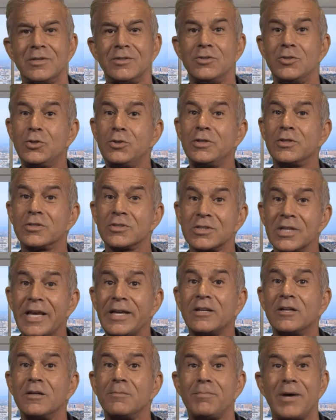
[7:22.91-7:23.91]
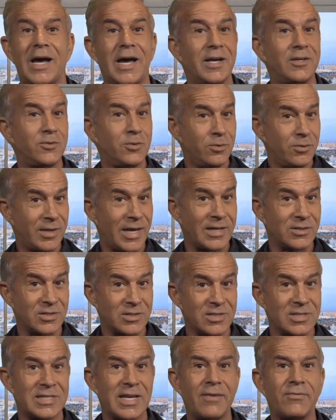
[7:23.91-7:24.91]
2 years later, by
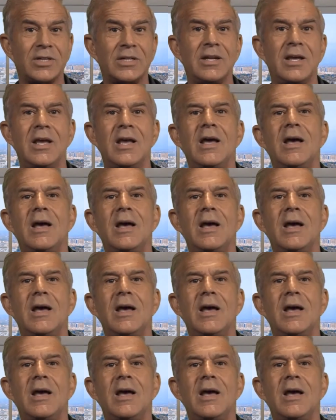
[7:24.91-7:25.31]
2007,